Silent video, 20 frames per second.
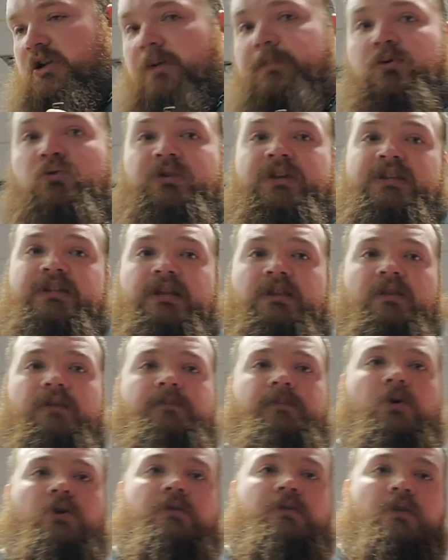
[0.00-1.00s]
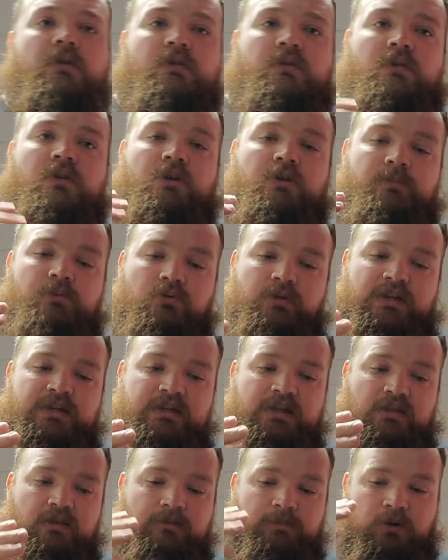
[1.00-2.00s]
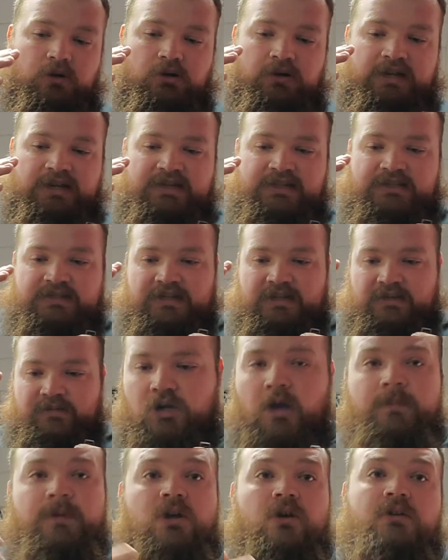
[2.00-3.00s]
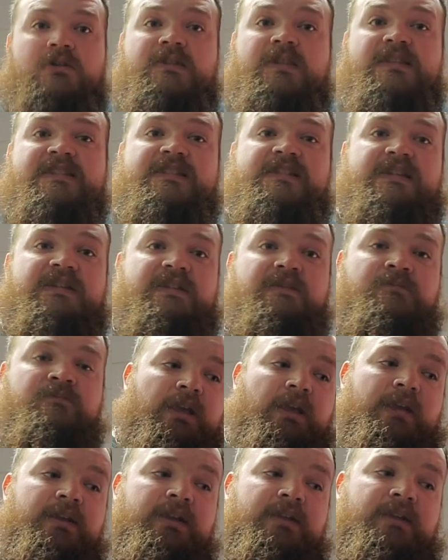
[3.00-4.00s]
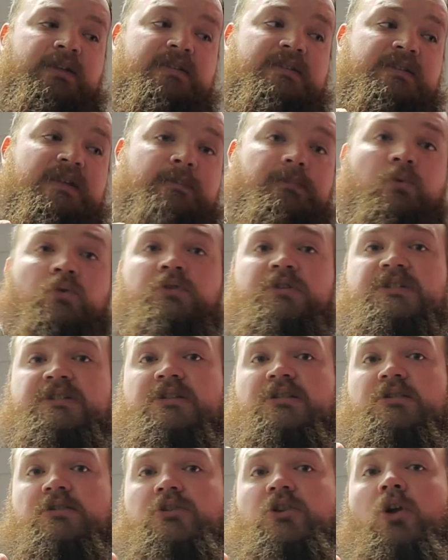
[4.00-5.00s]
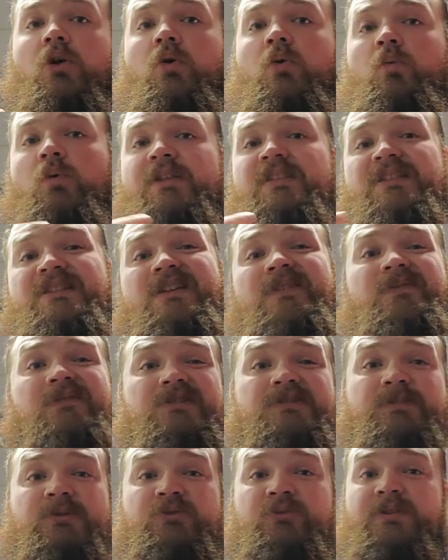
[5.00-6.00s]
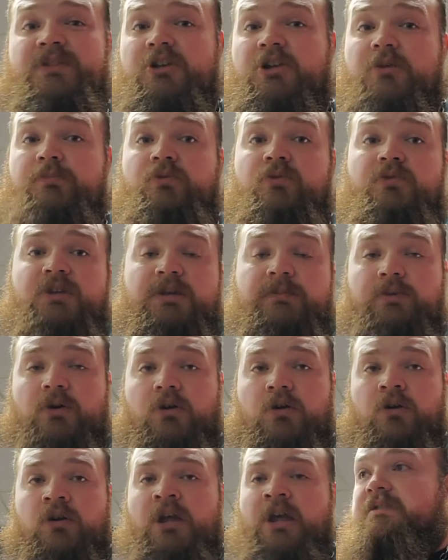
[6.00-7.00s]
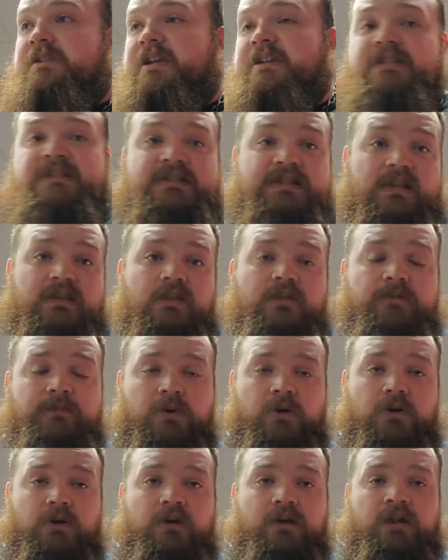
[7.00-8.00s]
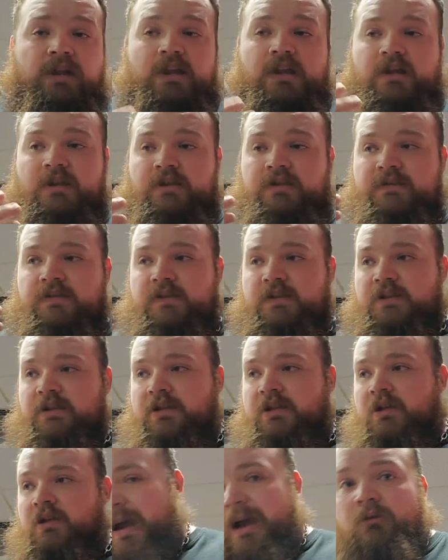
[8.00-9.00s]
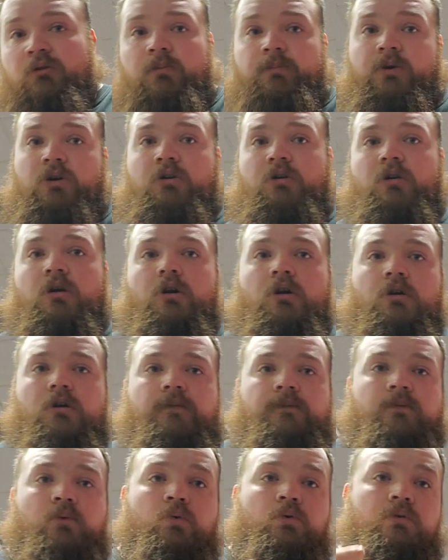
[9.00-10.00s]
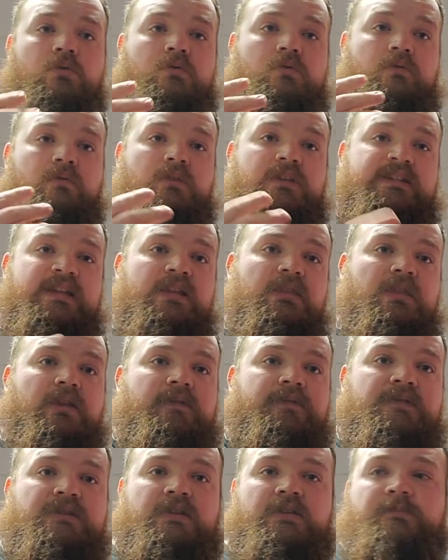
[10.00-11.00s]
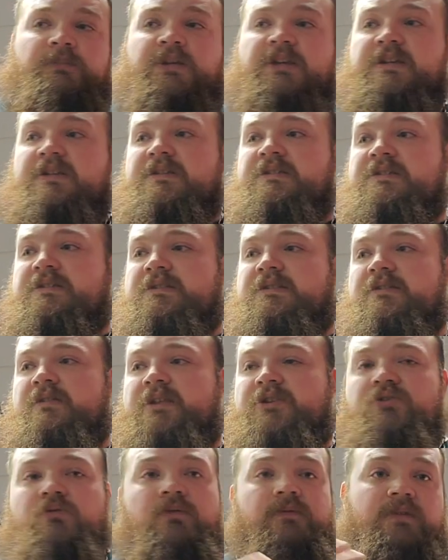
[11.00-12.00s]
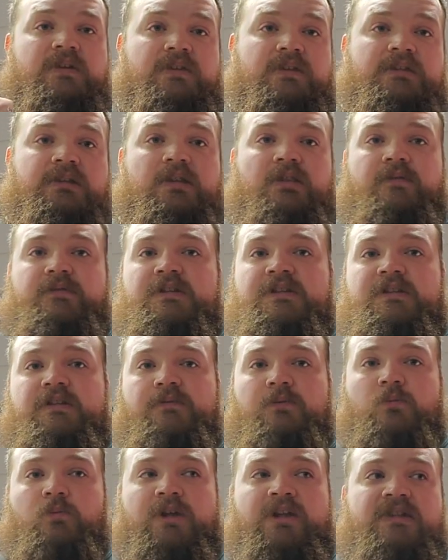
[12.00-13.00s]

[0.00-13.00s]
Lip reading: Kabuki deadlift bar. The Kabuki deadlift bar is coming onto the scene, and it is important to know what the difference between the Kabuki bar, Texas deadlift bar, and the power bar are for the deadlift, because they do affect the deadlift in different